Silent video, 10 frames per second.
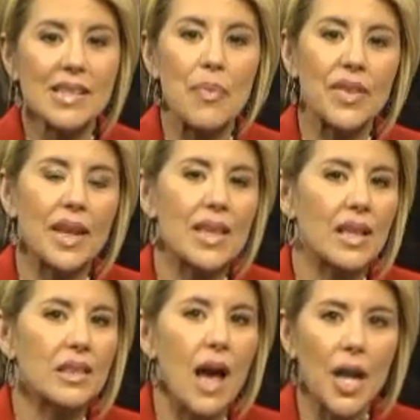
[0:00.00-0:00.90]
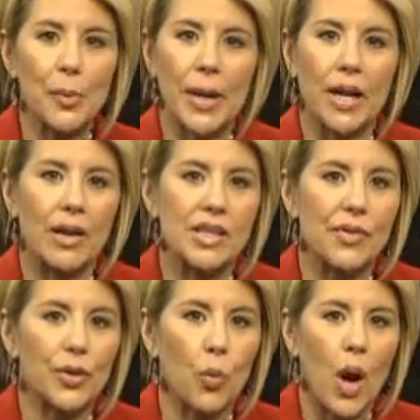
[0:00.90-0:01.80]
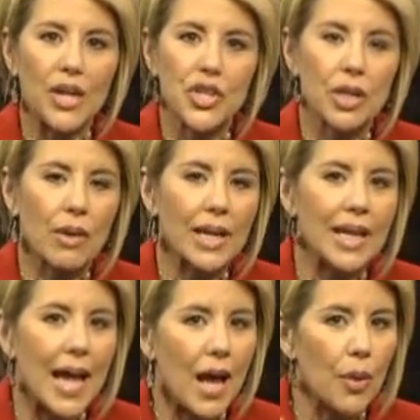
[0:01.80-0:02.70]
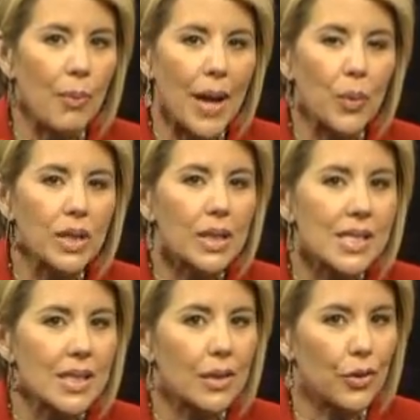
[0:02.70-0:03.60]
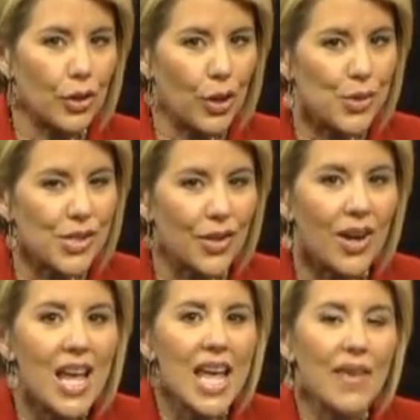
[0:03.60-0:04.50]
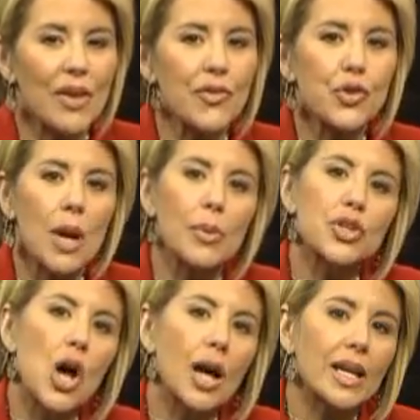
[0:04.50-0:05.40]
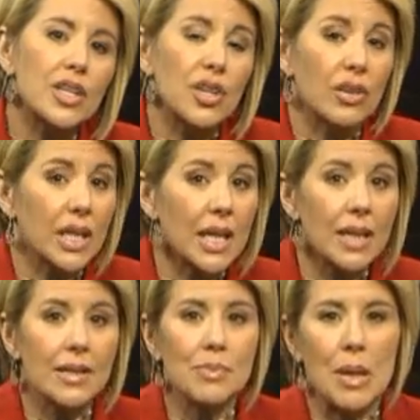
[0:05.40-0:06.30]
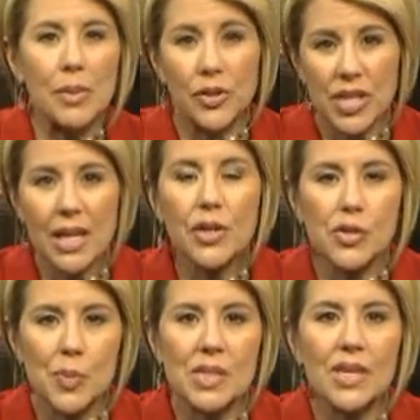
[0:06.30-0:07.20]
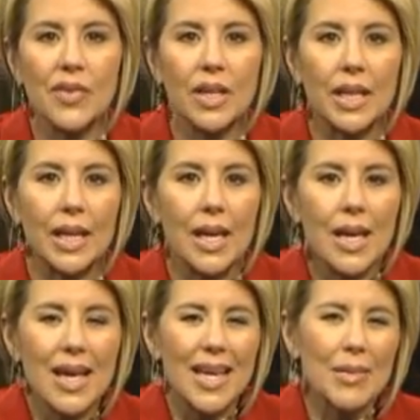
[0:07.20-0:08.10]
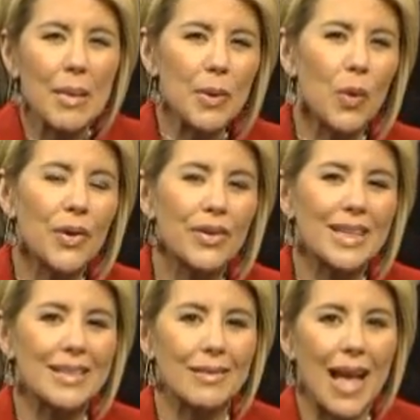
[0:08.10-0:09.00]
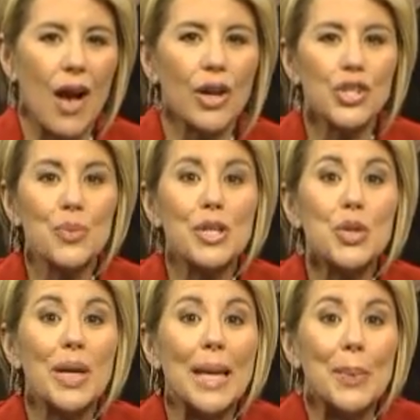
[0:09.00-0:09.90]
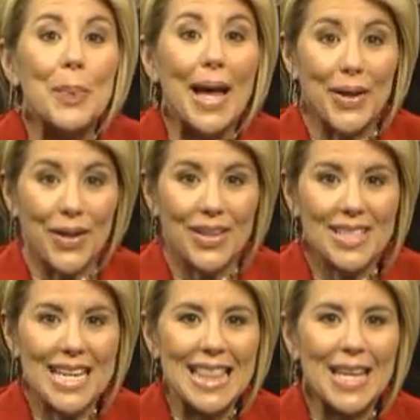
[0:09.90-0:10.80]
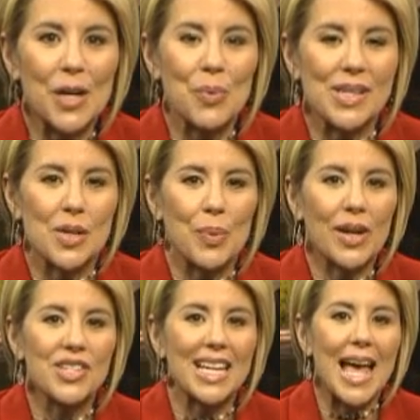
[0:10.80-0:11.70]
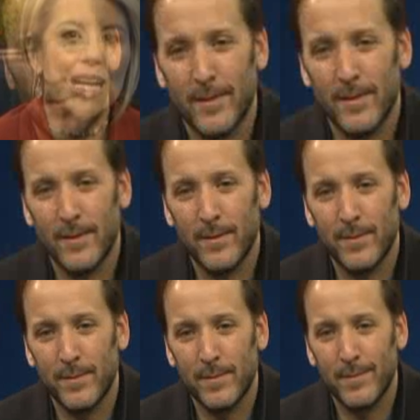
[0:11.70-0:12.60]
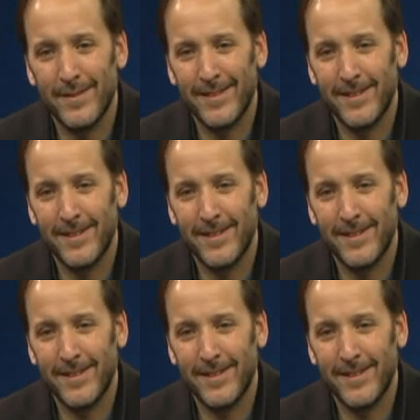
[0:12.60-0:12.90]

is something that I think a lot of parents, if you're watching right now, might want to listen a little closer. If you have trouble talking to your kids, maybe your teenagers specifically, you might be wondering, how could you be doing it better? Teen therapist and parenting expert Russell Hyken